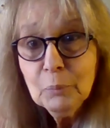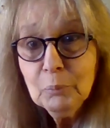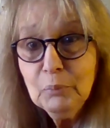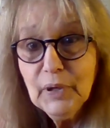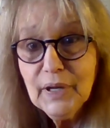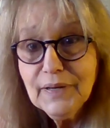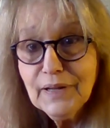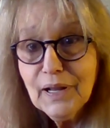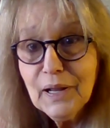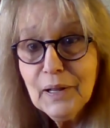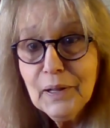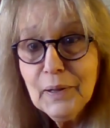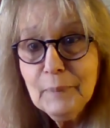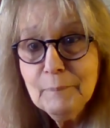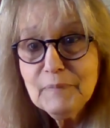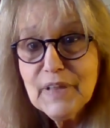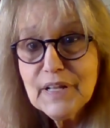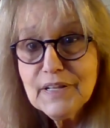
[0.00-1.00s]
But
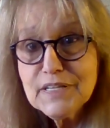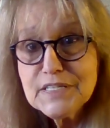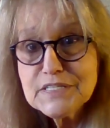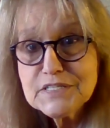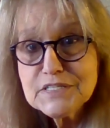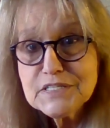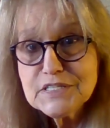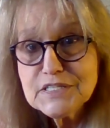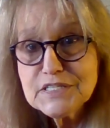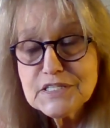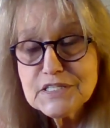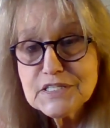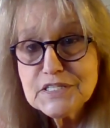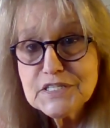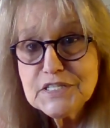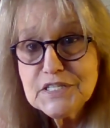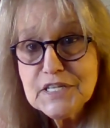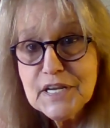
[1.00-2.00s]
um, this
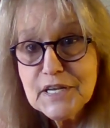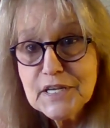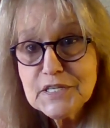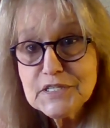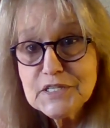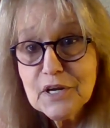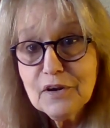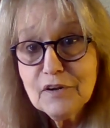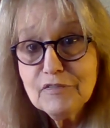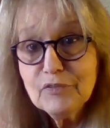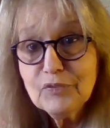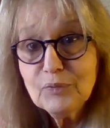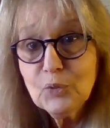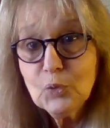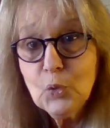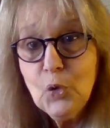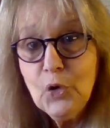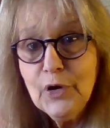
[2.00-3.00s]
Six of
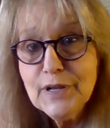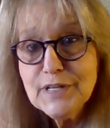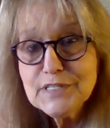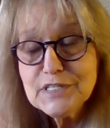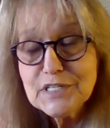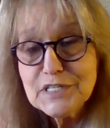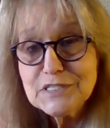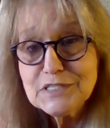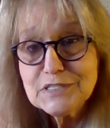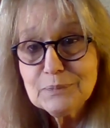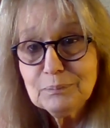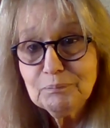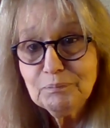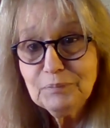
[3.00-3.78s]
Wands is,